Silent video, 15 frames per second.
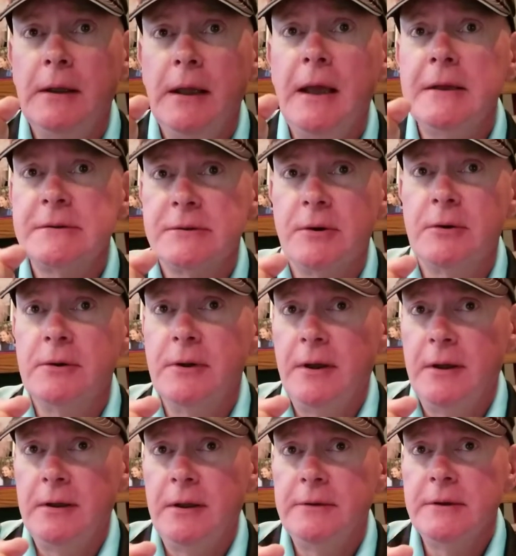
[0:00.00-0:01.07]
Hey, so
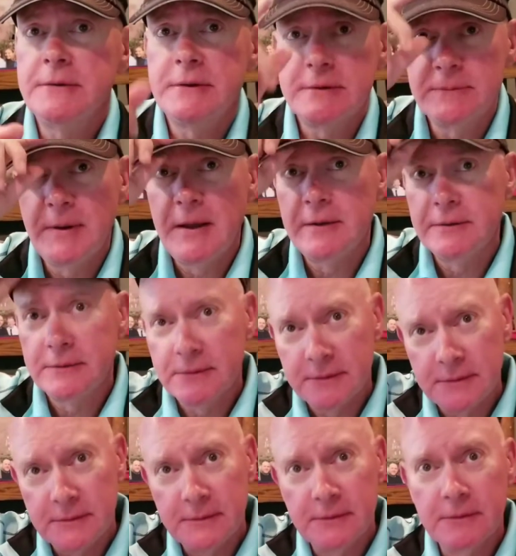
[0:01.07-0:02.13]
uh, this is my,
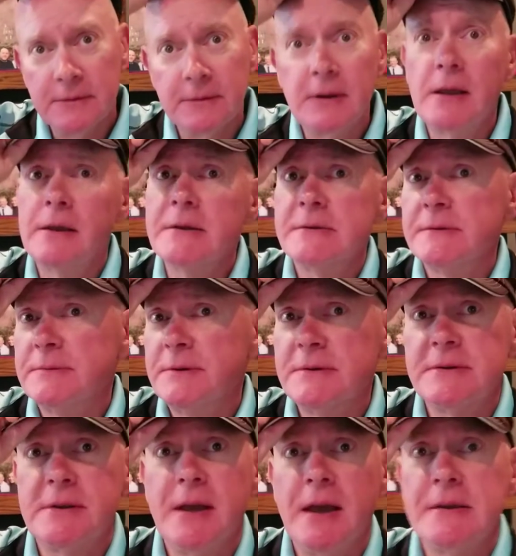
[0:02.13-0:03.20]
I guess it,
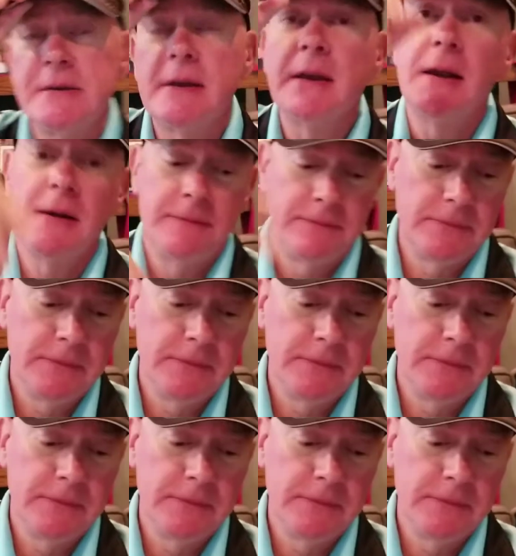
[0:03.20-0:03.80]
this guy, I got a,